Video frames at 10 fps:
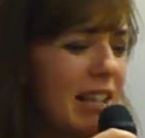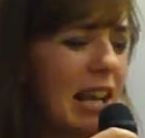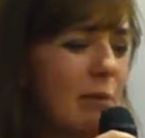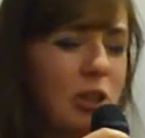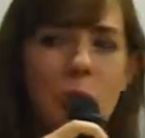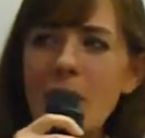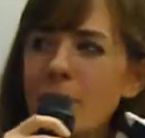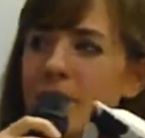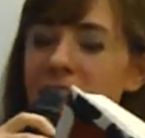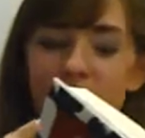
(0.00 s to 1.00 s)
Is that what you
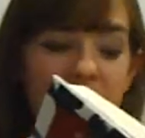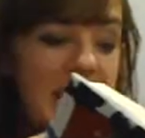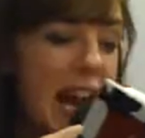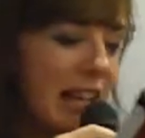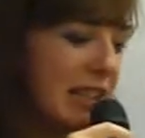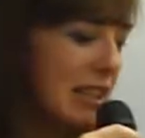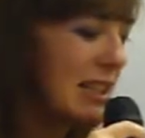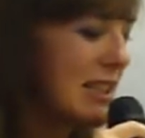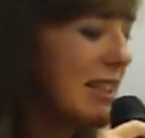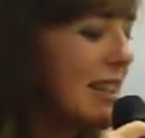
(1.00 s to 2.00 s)
meant, Persephone?
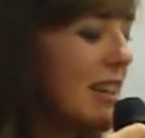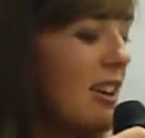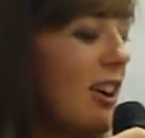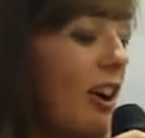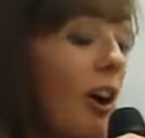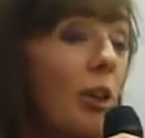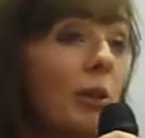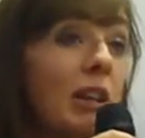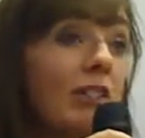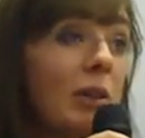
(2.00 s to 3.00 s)
Yes.
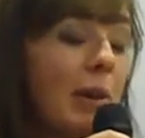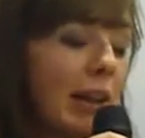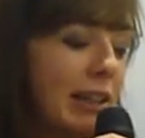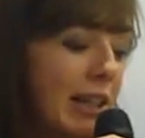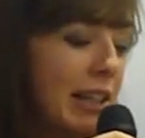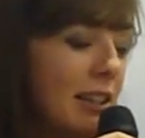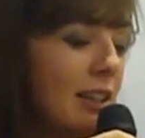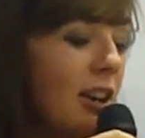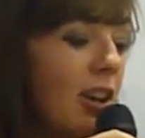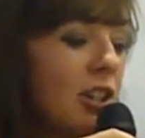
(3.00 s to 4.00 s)
All 3 of them had leaned
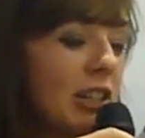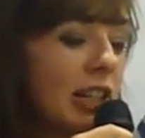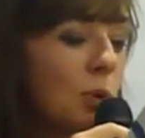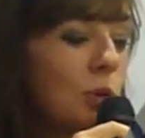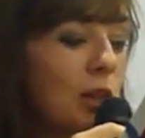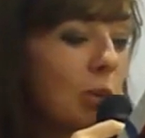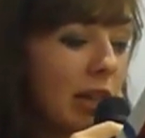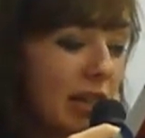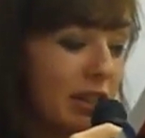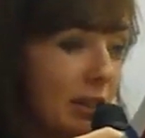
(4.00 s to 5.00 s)
unconsciously toward one
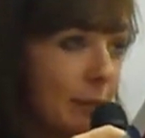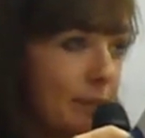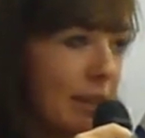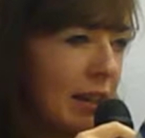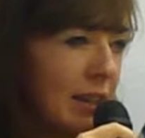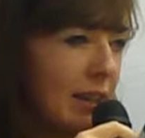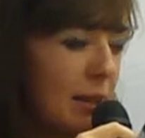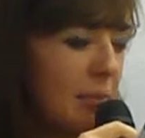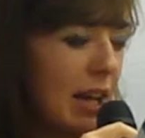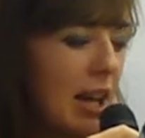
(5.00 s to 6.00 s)
another.
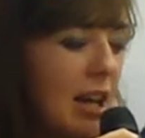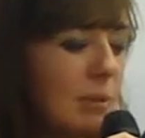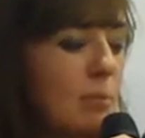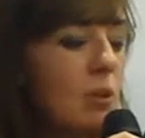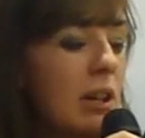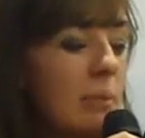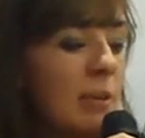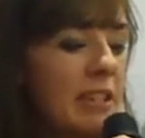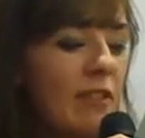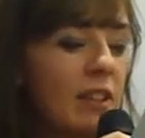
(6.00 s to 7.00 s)
Sometimes Mora,
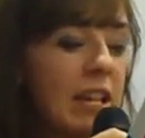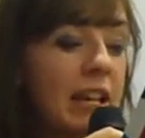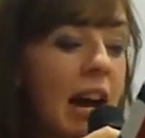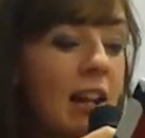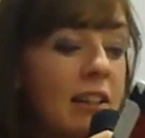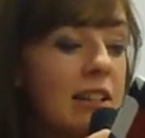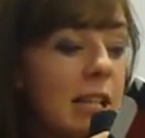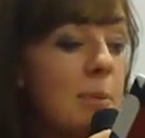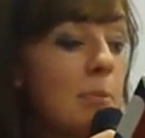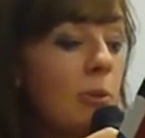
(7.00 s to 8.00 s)
Persephone, and Calla
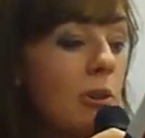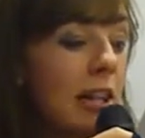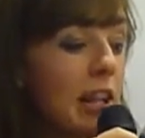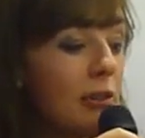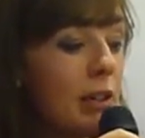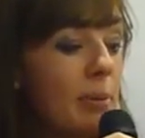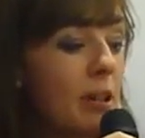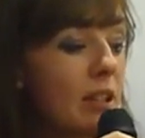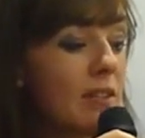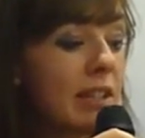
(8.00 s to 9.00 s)
seemed more like 3
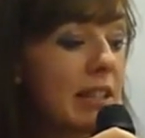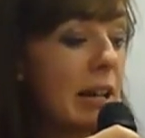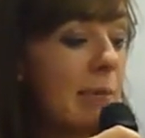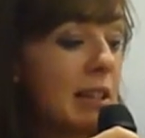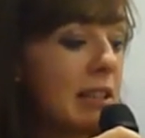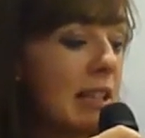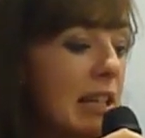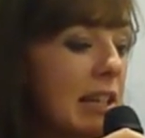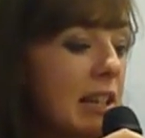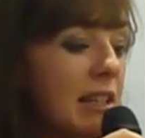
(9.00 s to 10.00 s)
parts of the same
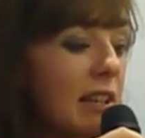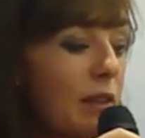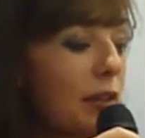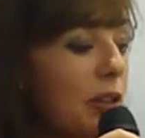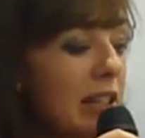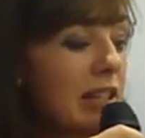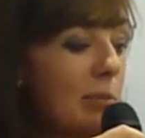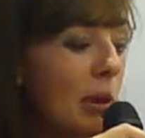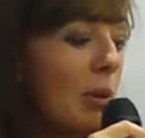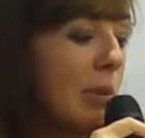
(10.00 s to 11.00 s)
entity instead of 3
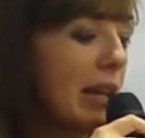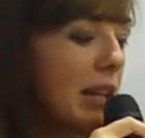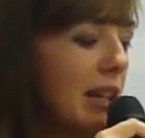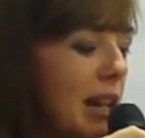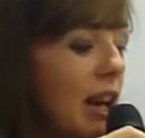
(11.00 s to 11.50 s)
separate women.